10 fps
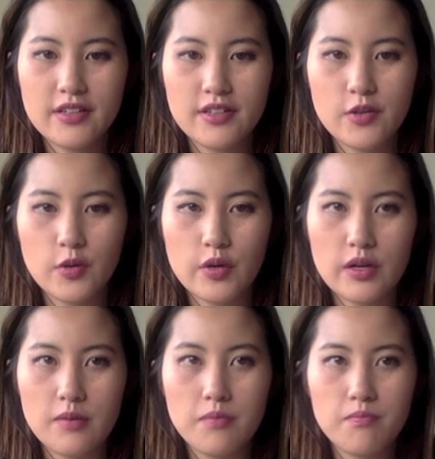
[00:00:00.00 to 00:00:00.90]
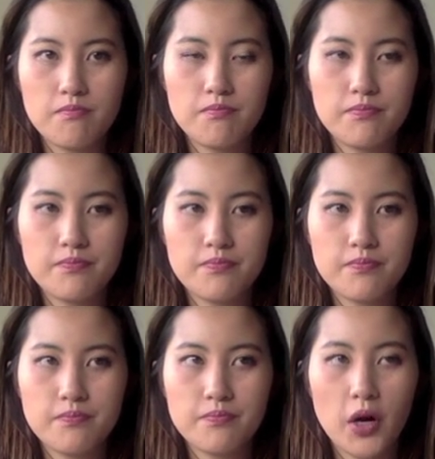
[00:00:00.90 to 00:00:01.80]
your
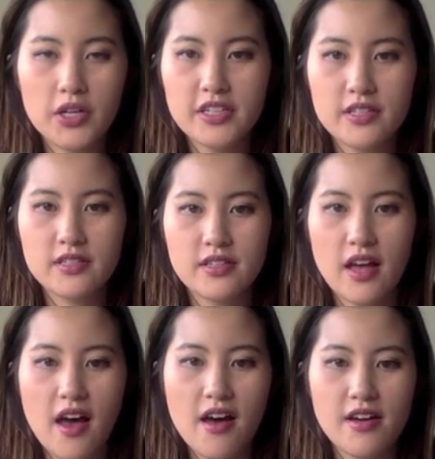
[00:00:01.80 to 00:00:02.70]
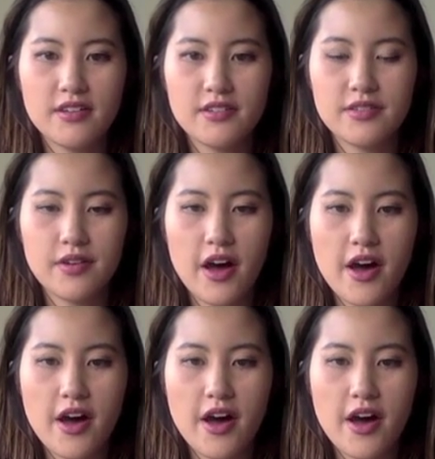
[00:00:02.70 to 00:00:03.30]
bodice and